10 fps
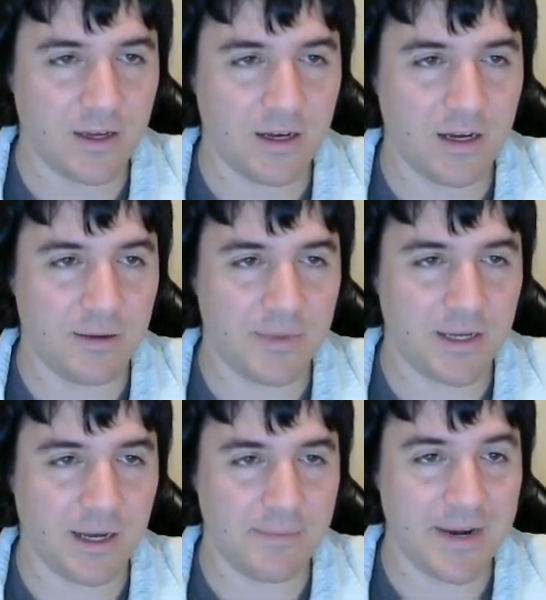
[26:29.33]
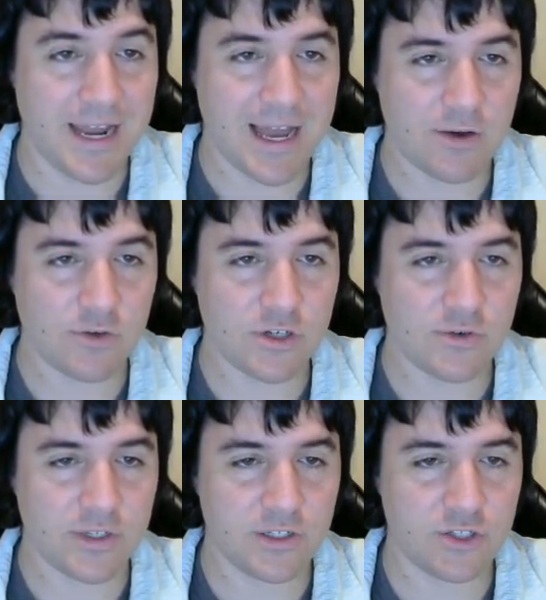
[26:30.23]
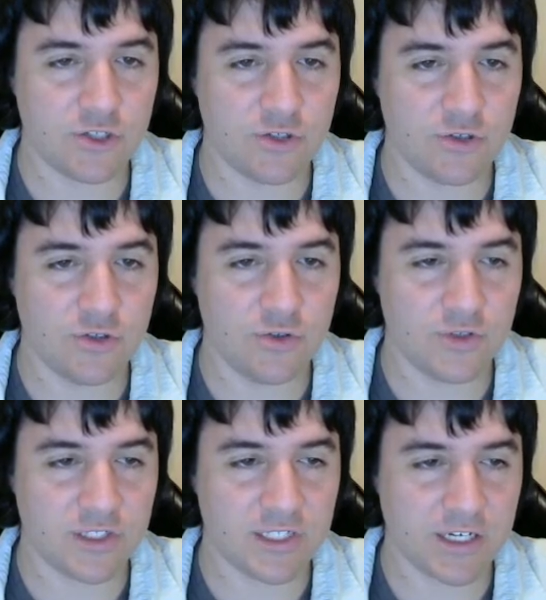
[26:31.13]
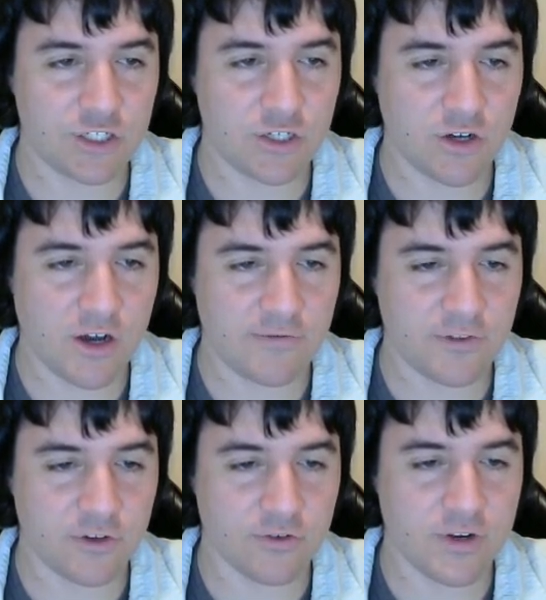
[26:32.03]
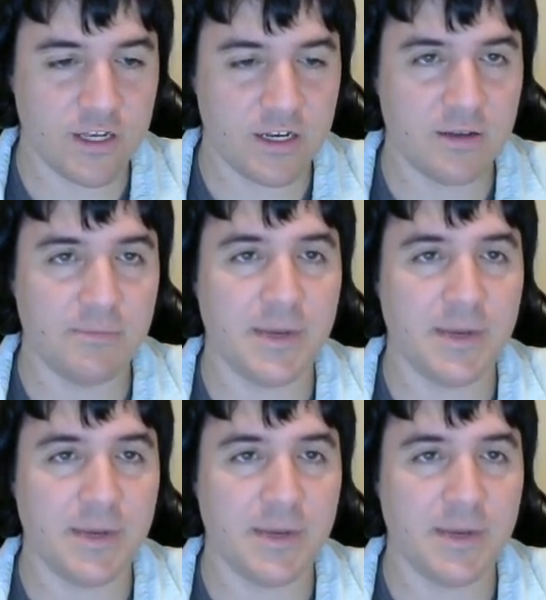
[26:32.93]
I'm now going to section off the grid